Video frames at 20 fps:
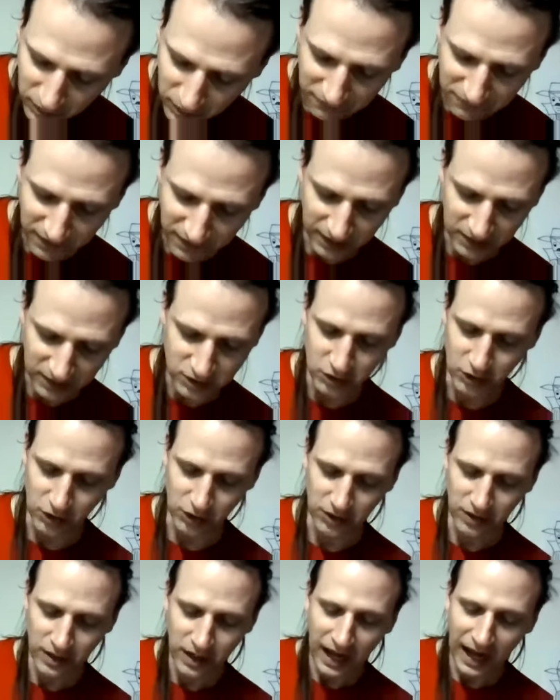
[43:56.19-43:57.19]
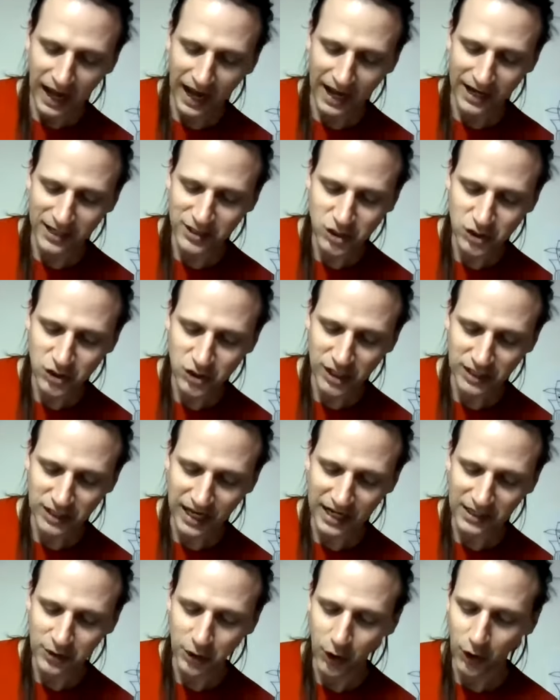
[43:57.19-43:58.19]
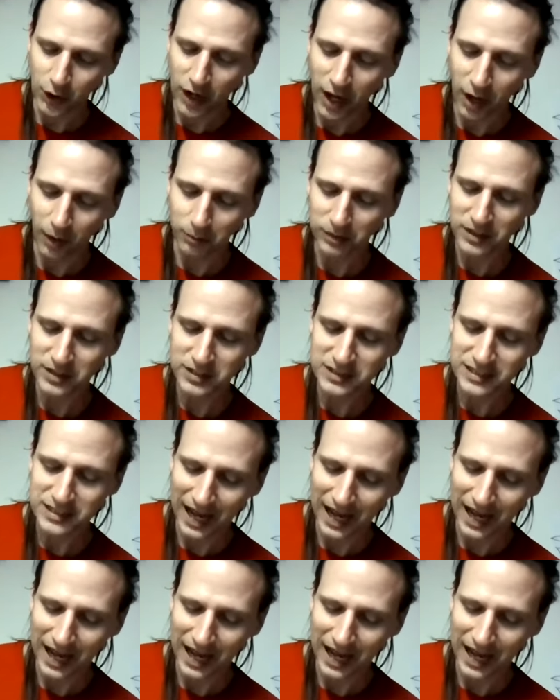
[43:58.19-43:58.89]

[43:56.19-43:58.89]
victor as she led her helpless